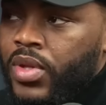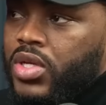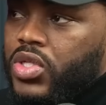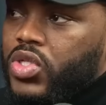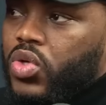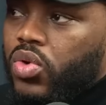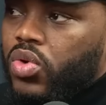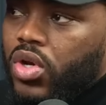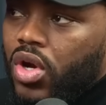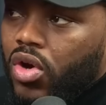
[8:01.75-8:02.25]

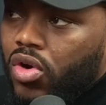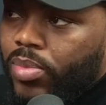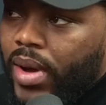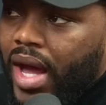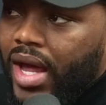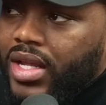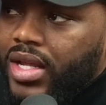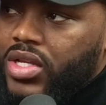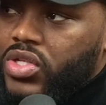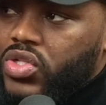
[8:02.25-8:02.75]
So
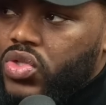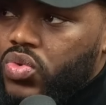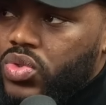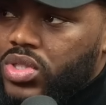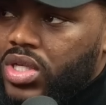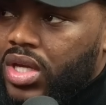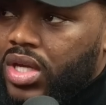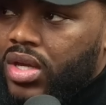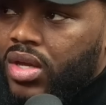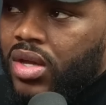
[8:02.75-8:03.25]
nobody is
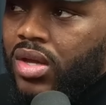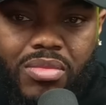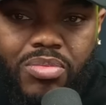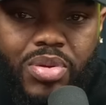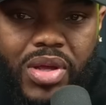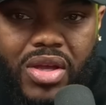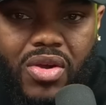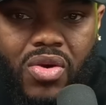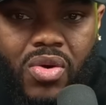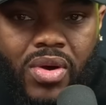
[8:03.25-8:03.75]
using
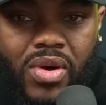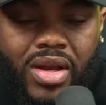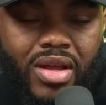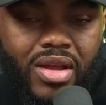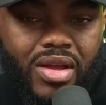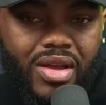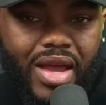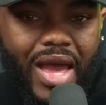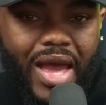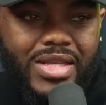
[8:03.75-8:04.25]
Bitcoin
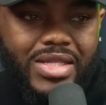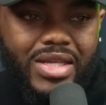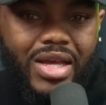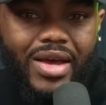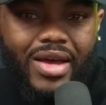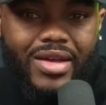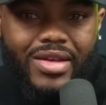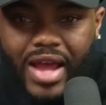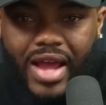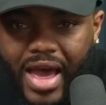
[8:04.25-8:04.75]
as
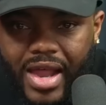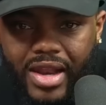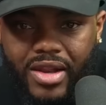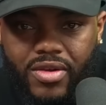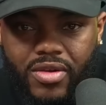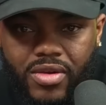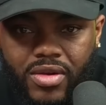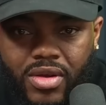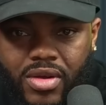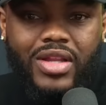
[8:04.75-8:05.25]
a dollar.
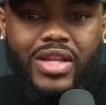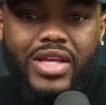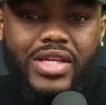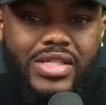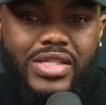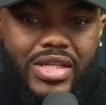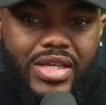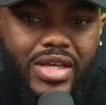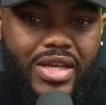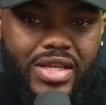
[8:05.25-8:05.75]

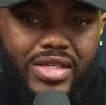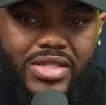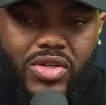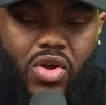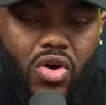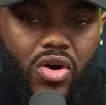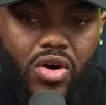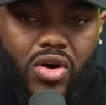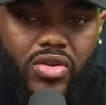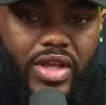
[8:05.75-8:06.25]
This is
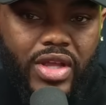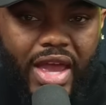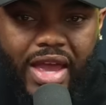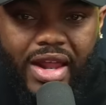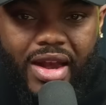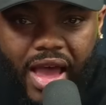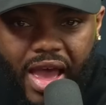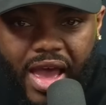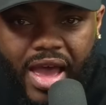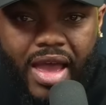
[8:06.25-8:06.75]
called a
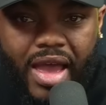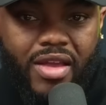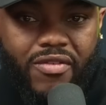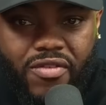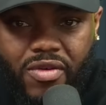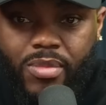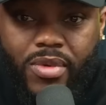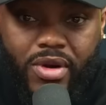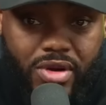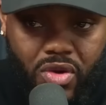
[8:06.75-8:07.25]
lie
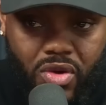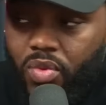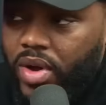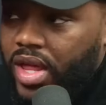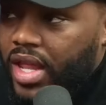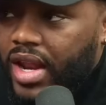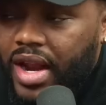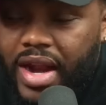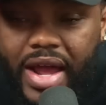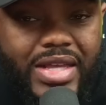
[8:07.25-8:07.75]
from the way
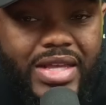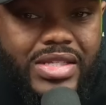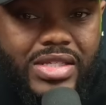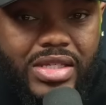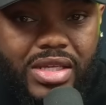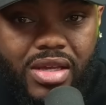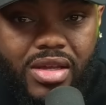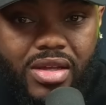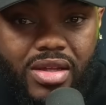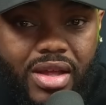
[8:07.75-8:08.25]
that I
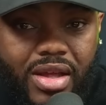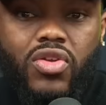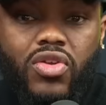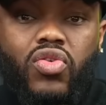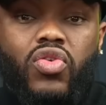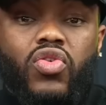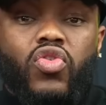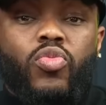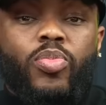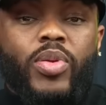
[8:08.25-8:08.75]
see it.
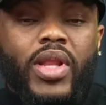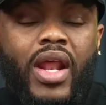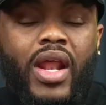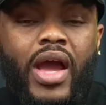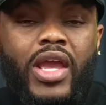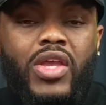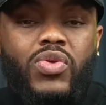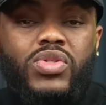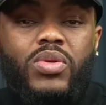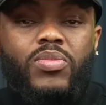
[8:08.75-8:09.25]
Do you plan
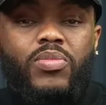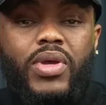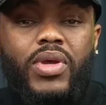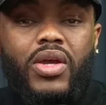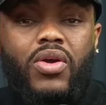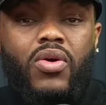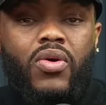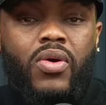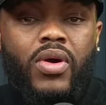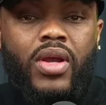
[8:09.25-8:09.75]
on using
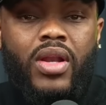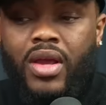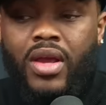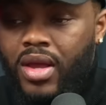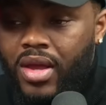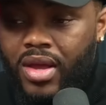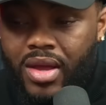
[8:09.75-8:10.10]
Bitcoin